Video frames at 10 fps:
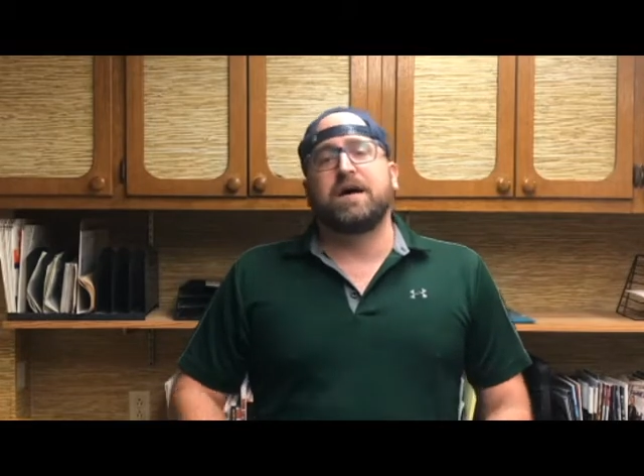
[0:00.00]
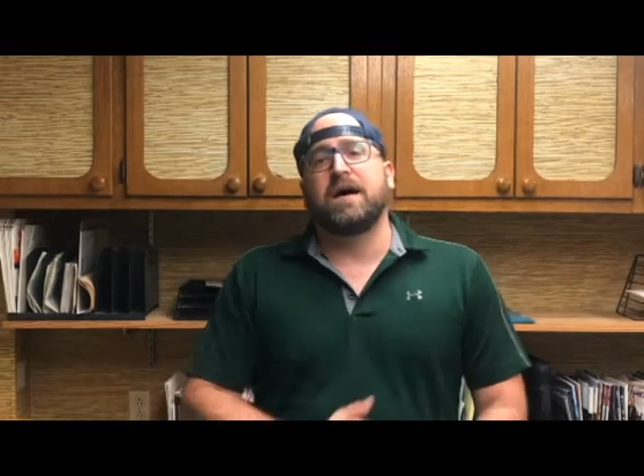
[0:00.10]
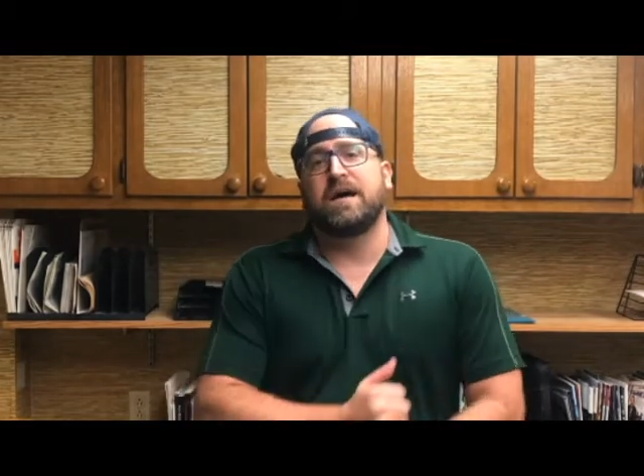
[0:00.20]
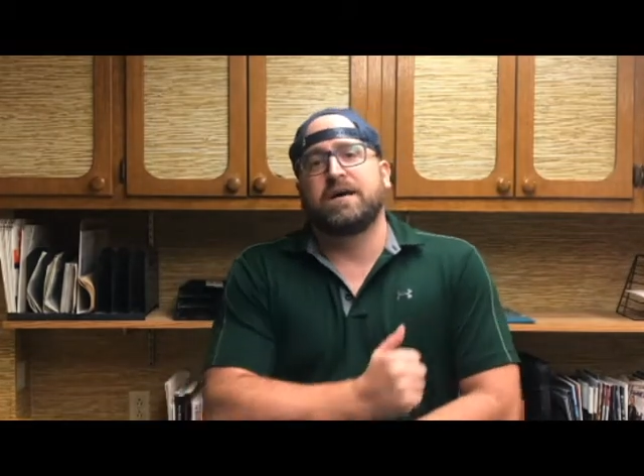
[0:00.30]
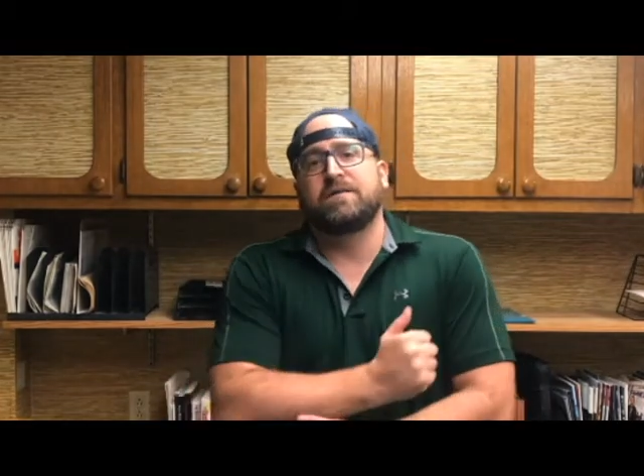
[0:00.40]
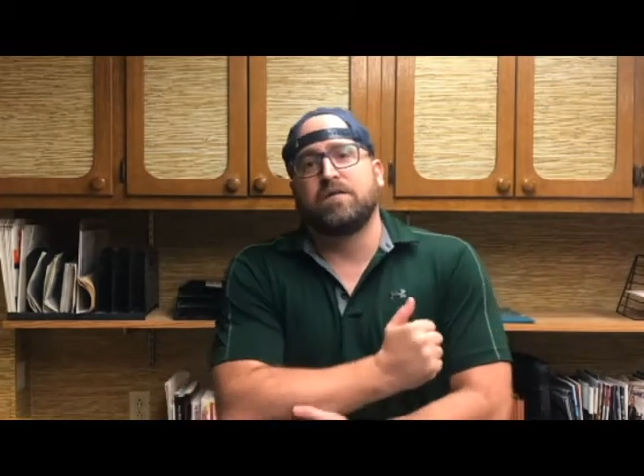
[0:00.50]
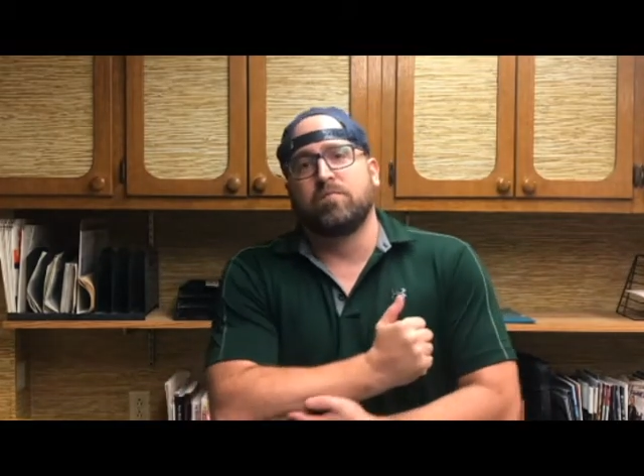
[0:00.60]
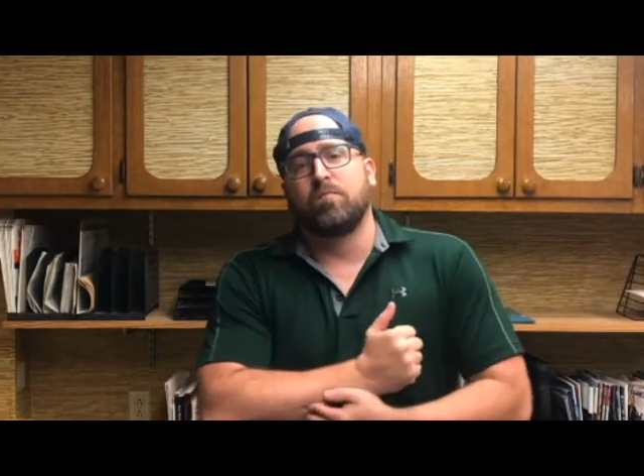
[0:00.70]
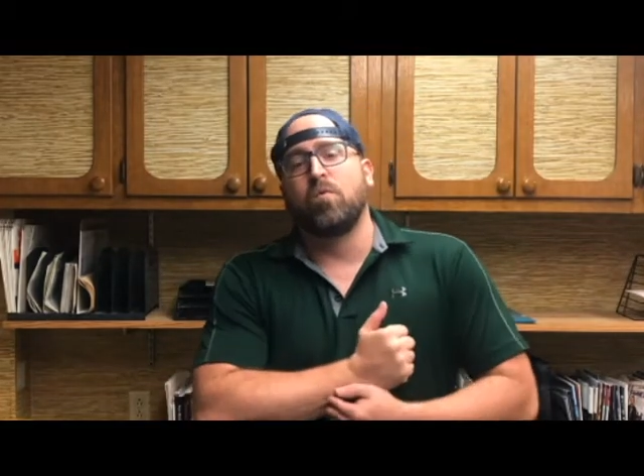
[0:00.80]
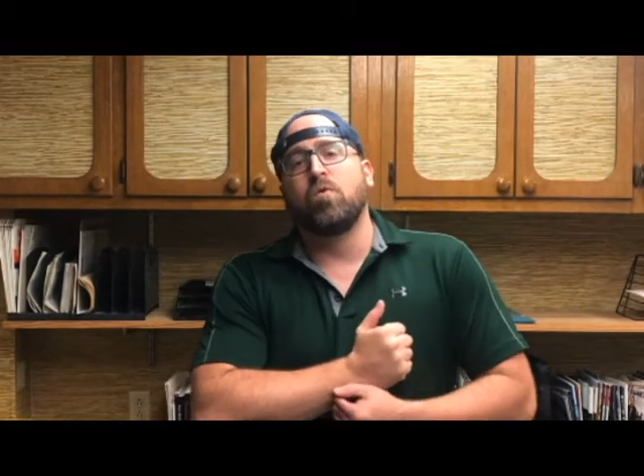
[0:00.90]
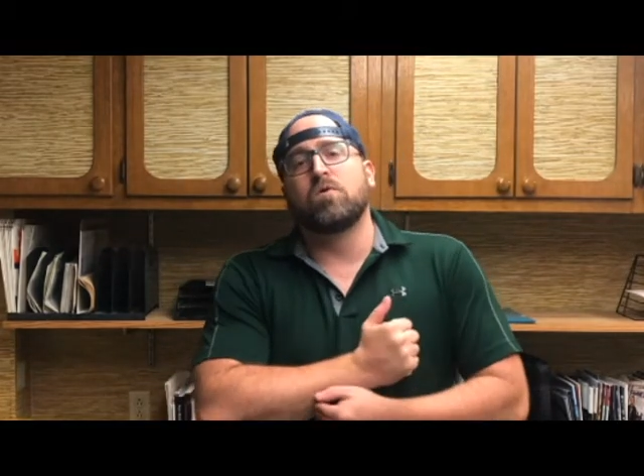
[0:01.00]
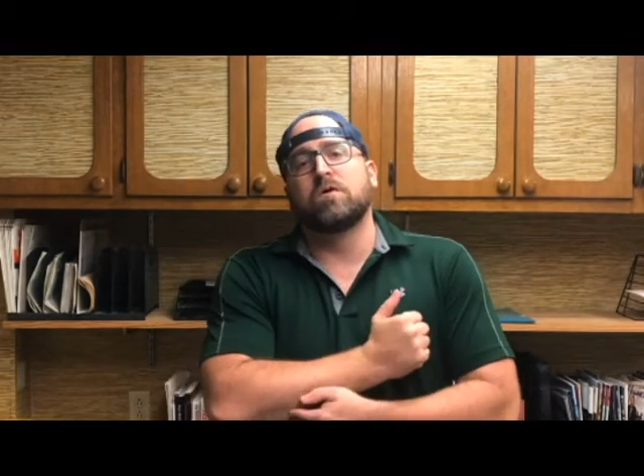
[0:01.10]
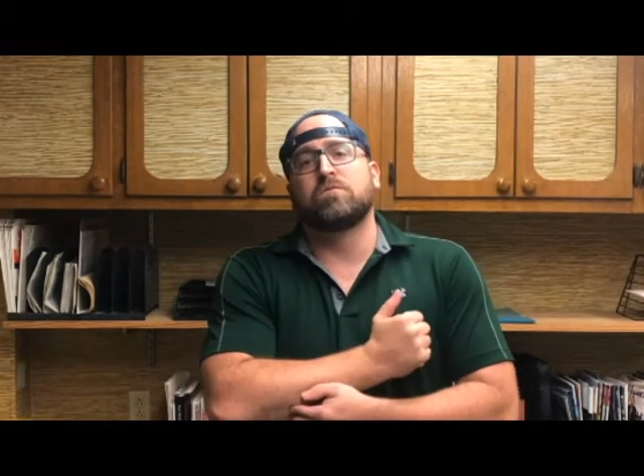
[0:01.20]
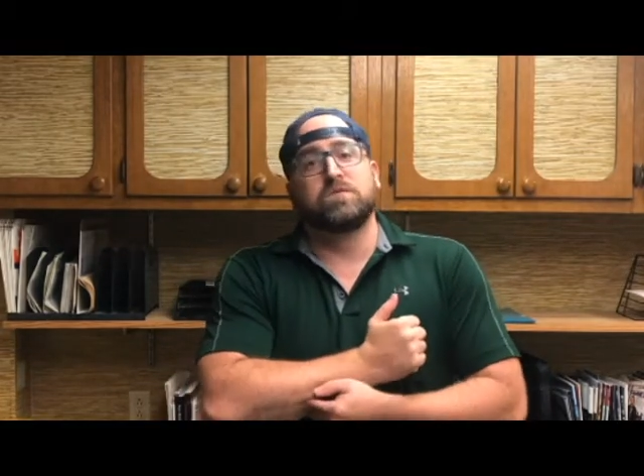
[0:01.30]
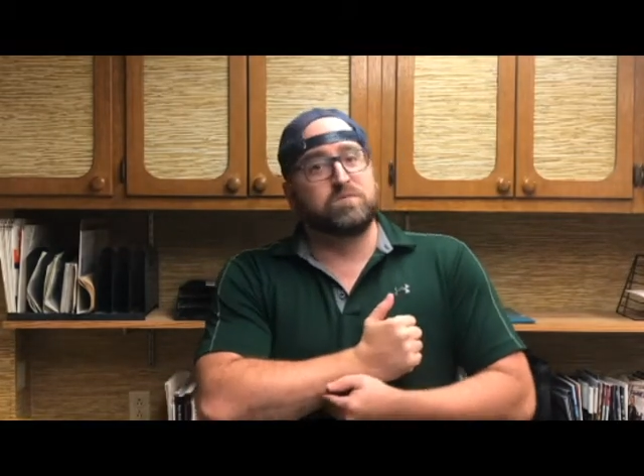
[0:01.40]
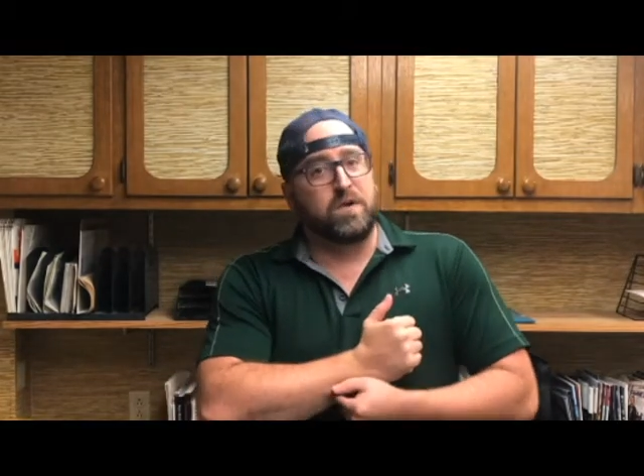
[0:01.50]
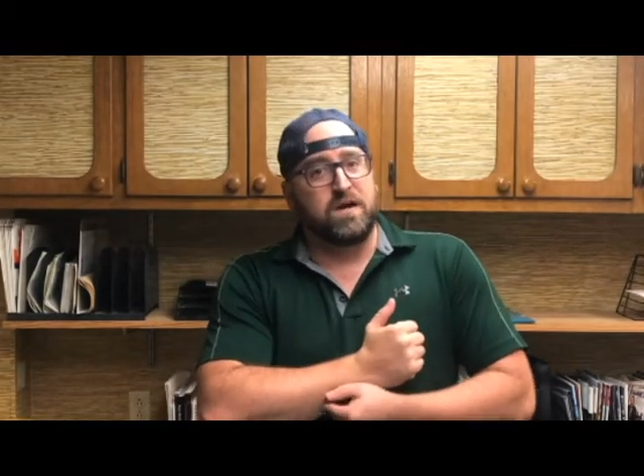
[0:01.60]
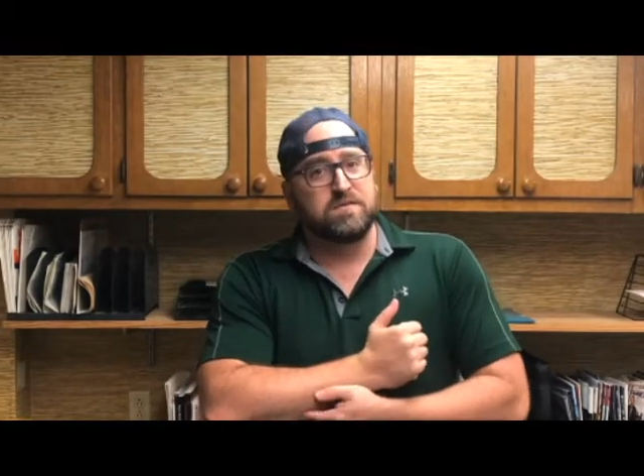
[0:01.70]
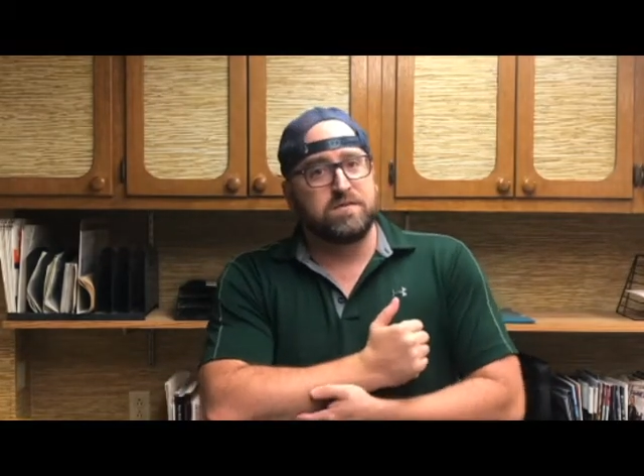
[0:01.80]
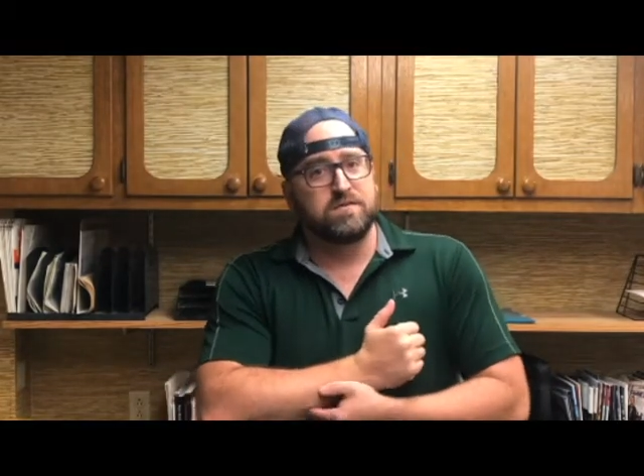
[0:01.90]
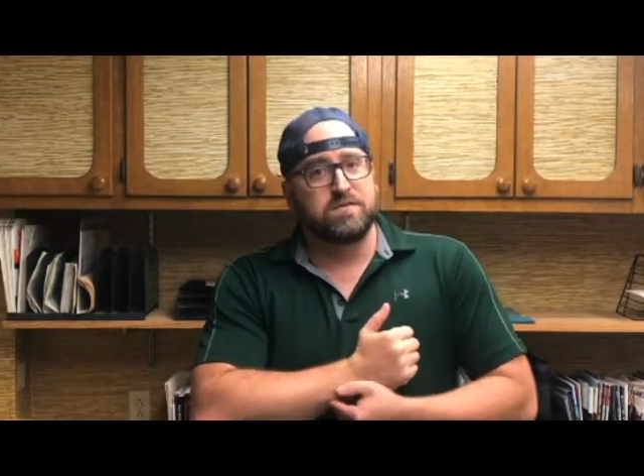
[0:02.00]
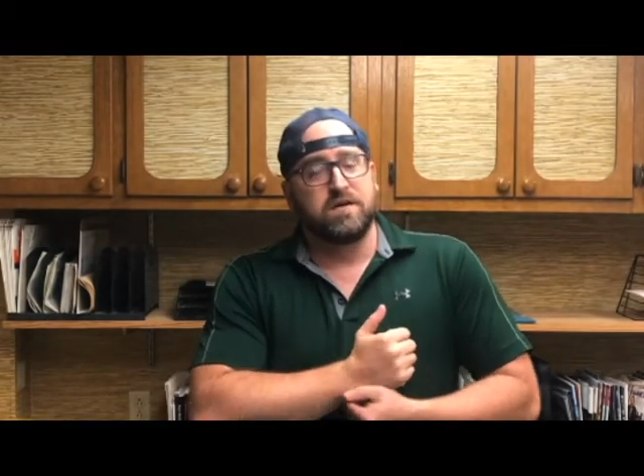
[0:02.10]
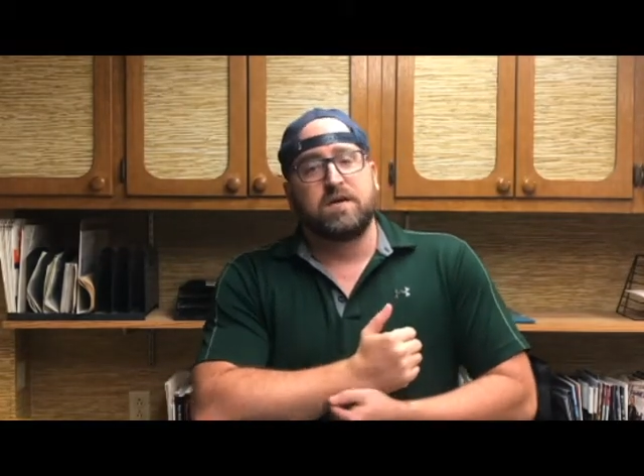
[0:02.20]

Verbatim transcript: had more responses.